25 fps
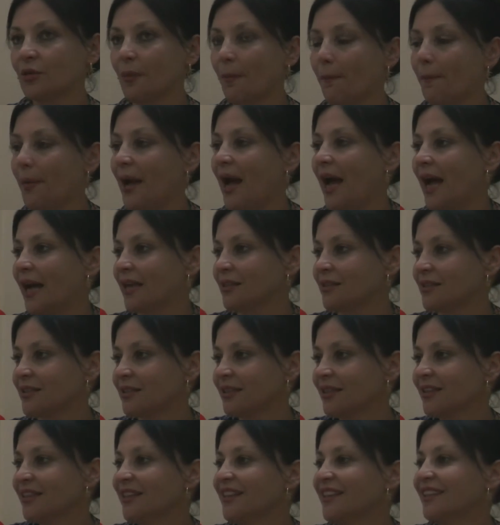do a bat,
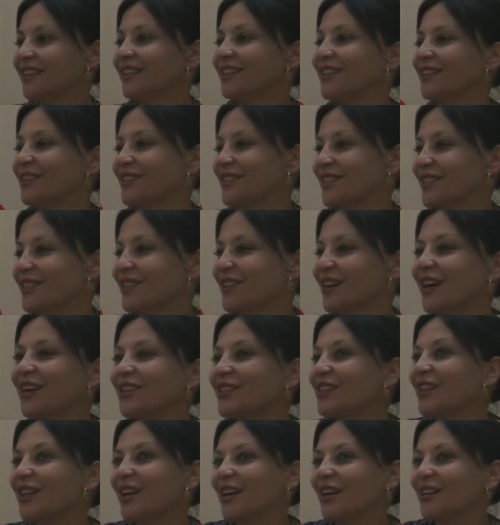you know. So I
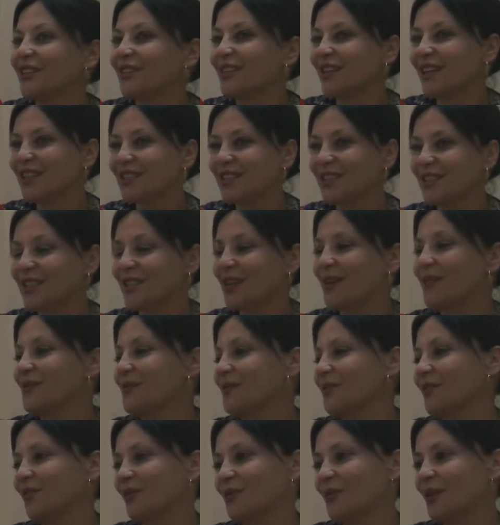don't know. It just
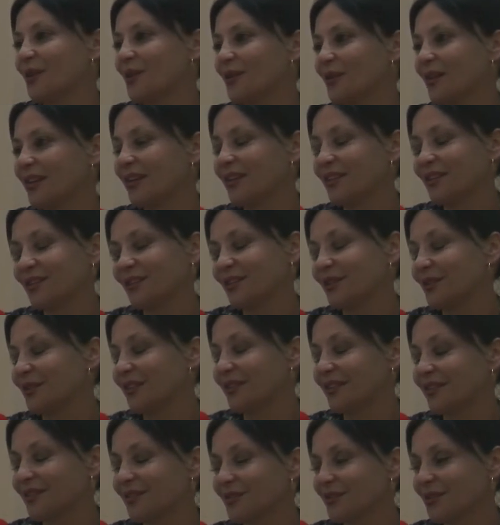comes from nowhere. I don't know
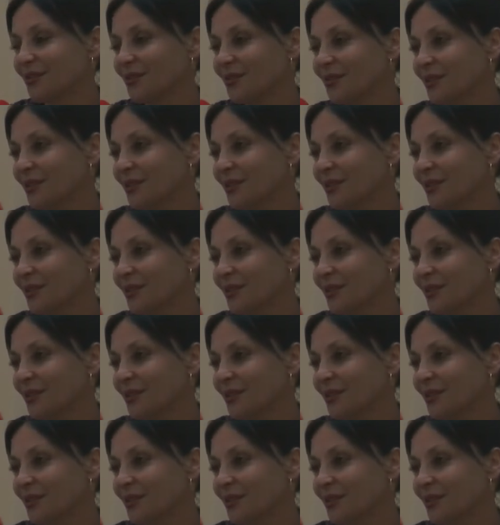where it comes from.